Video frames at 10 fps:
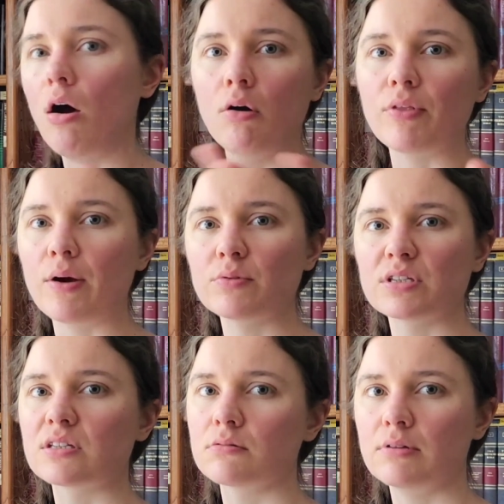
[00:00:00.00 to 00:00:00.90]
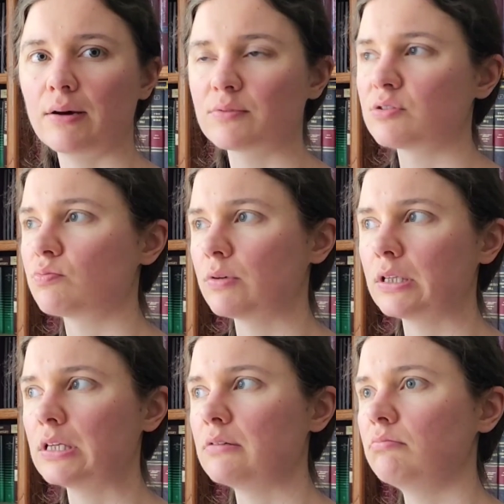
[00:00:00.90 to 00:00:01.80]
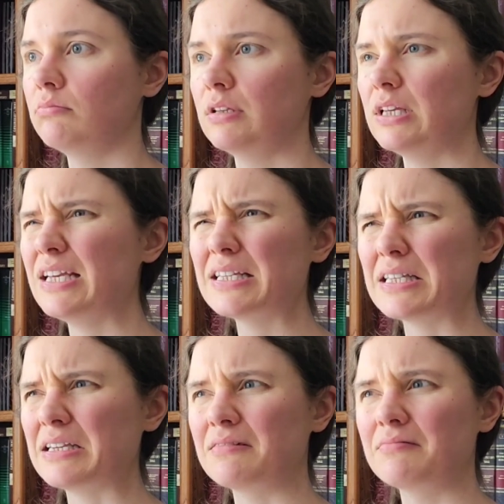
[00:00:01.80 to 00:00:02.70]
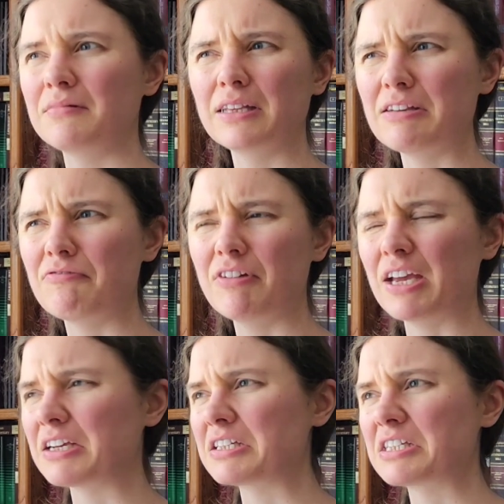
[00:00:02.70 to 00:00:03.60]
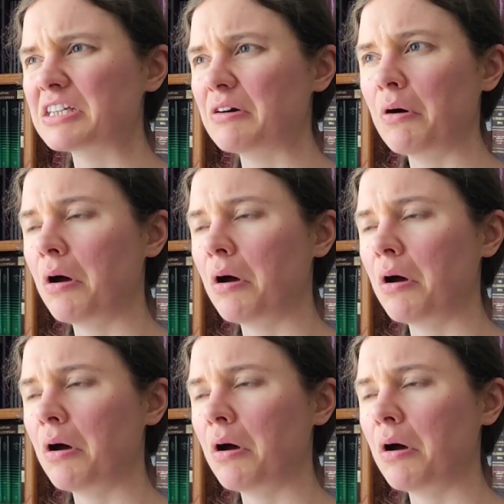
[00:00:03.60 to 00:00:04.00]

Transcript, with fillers: oh, that was, that was really easily fixed.